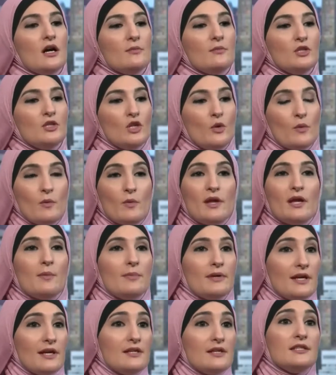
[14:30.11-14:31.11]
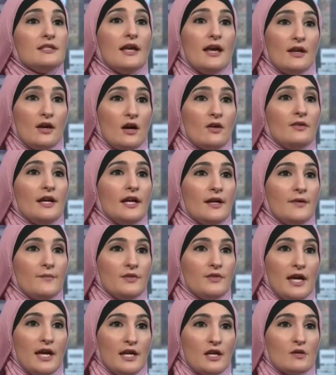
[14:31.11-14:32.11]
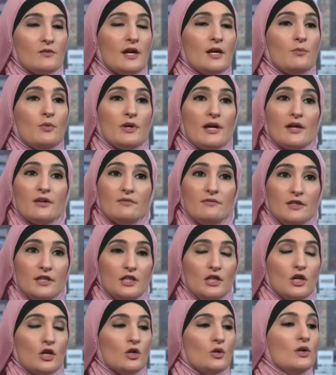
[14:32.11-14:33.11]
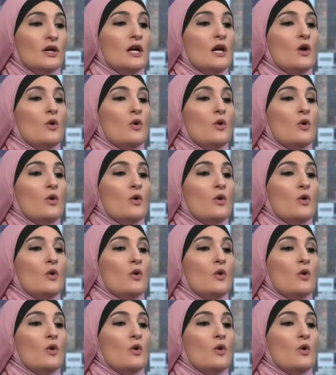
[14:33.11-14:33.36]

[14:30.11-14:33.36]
We went up against the NRA. The NRA put out a video